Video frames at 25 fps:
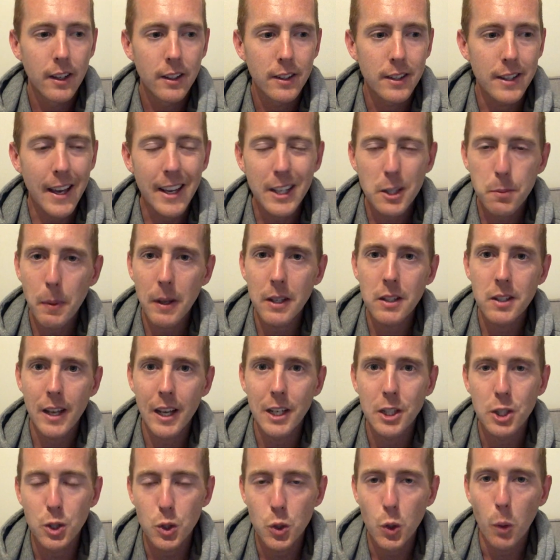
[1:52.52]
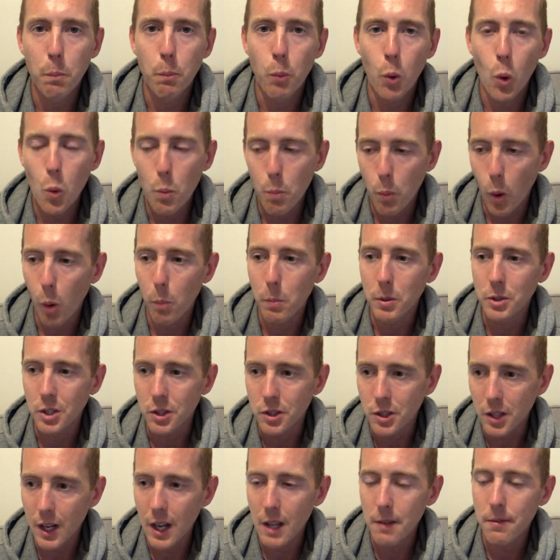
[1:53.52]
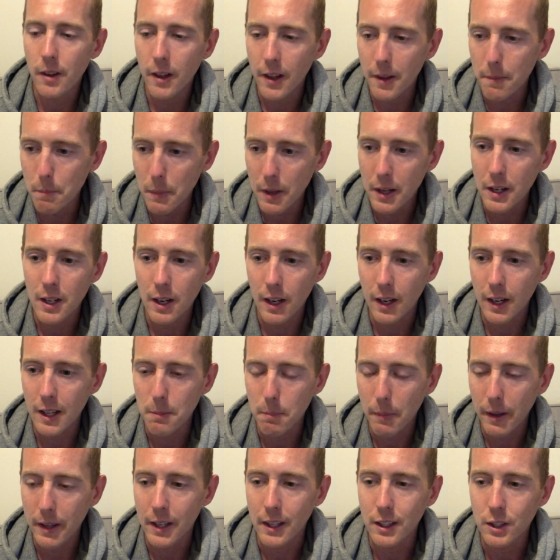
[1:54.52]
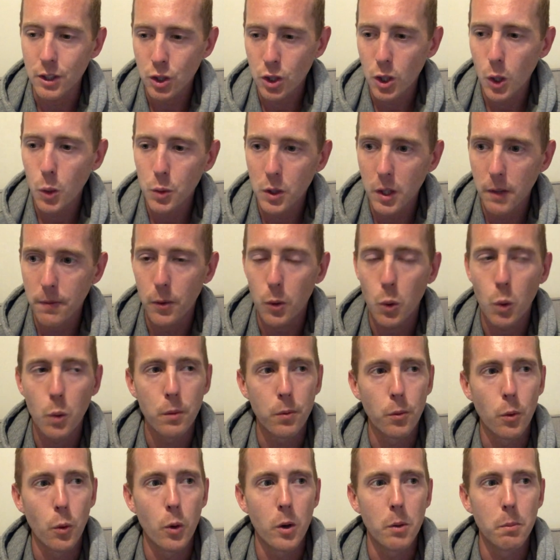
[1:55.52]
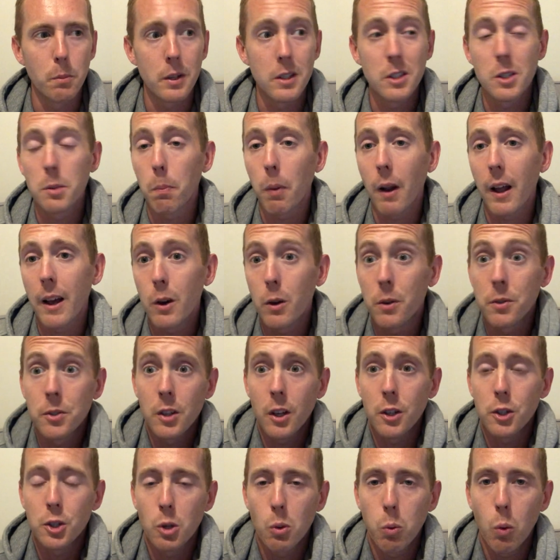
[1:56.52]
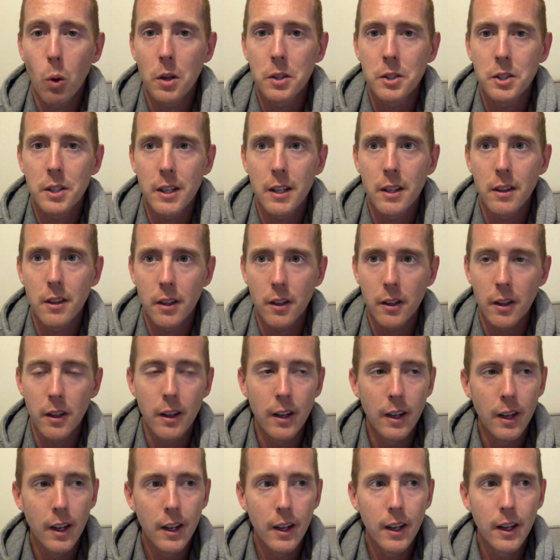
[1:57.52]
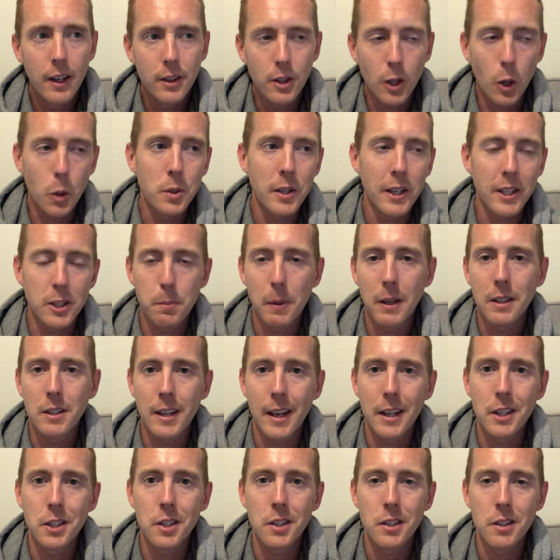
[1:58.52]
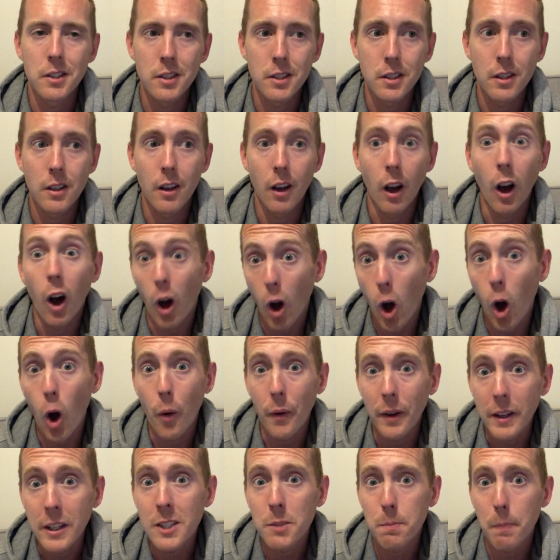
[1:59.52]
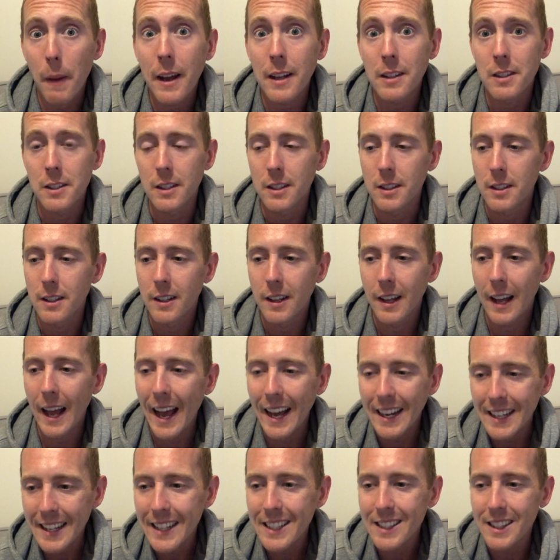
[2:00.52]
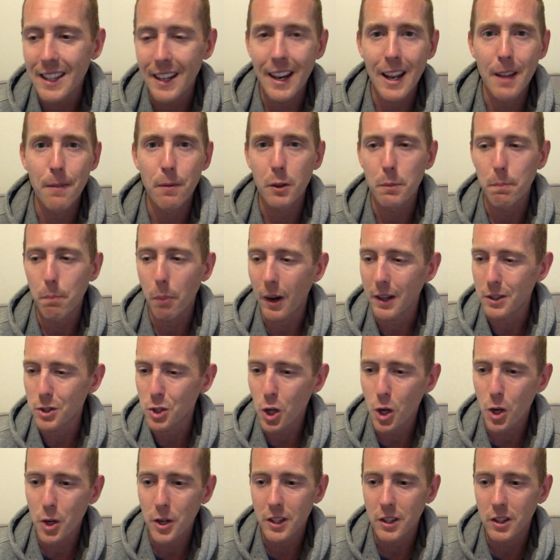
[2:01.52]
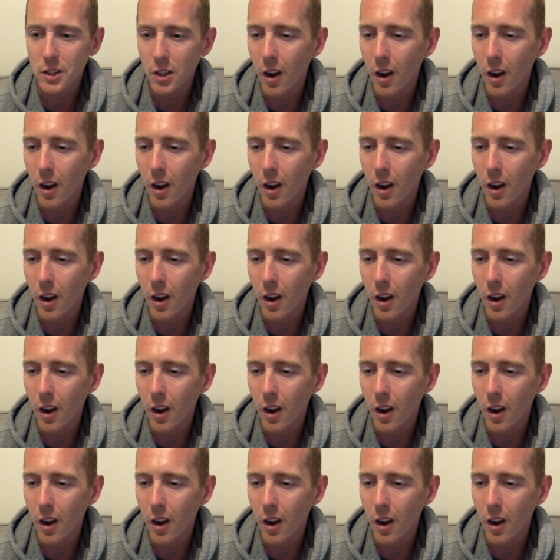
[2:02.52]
the expectations on Paul Pogba to deliver immediately make it so difficult for him, but he's a player of such quality that those expectations are expected. And he delivered by turning